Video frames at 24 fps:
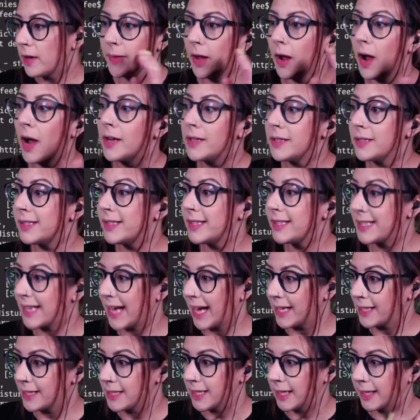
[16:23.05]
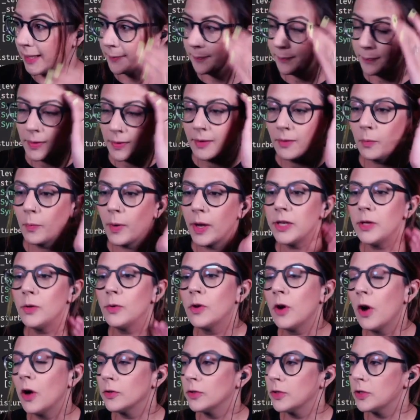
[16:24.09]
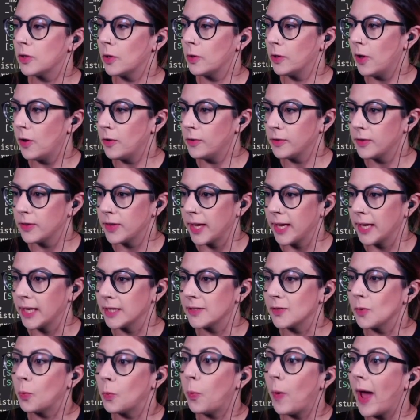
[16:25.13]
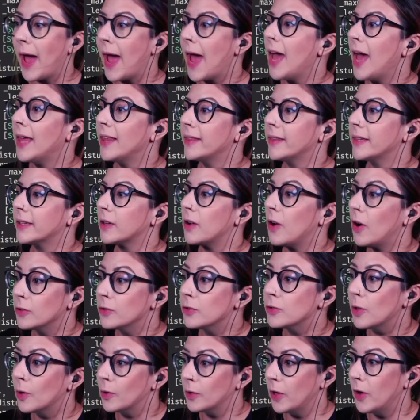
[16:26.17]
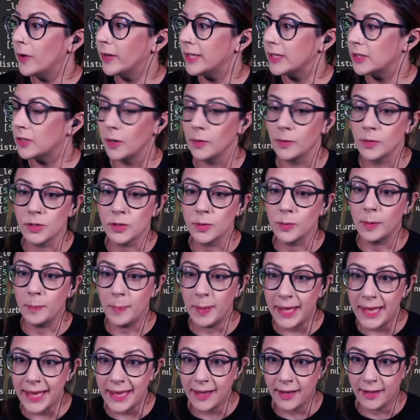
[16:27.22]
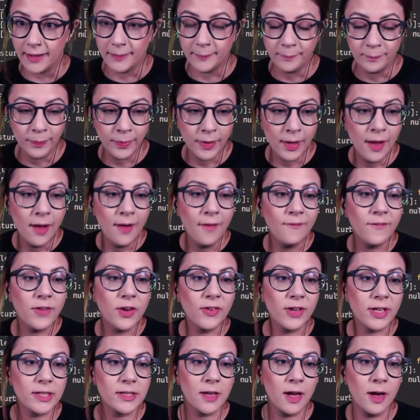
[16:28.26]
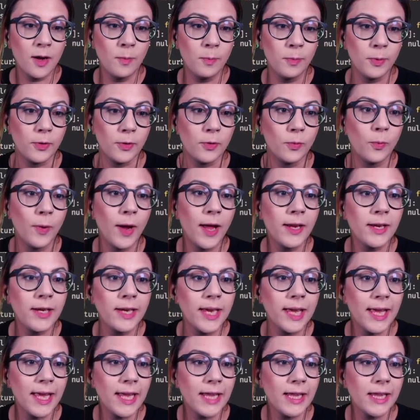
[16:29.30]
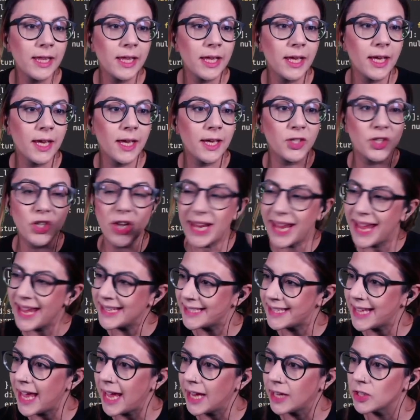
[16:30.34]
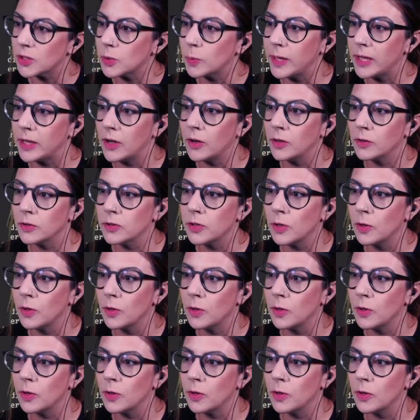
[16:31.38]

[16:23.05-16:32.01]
understanding when you console log things where the console log is going to appear. For example, when in the JSX we console